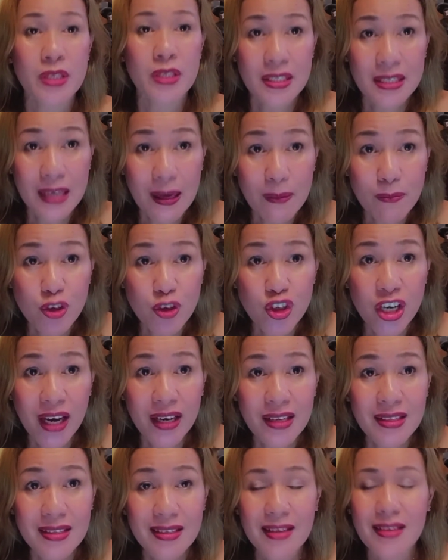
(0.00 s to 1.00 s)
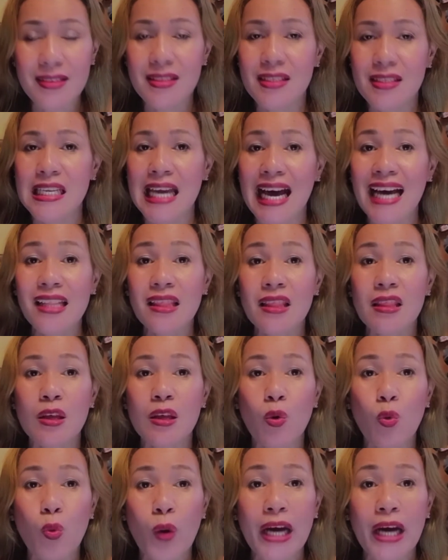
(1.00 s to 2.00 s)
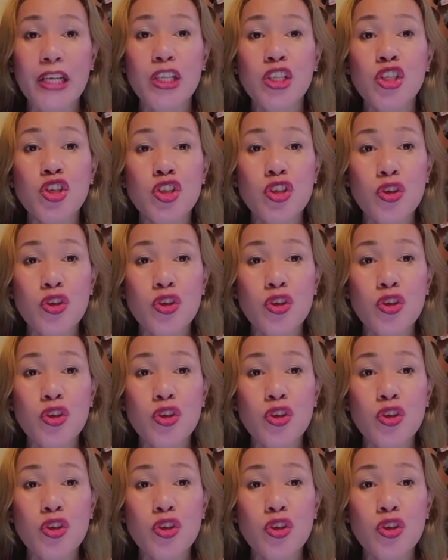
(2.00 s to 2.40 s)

subject is not the one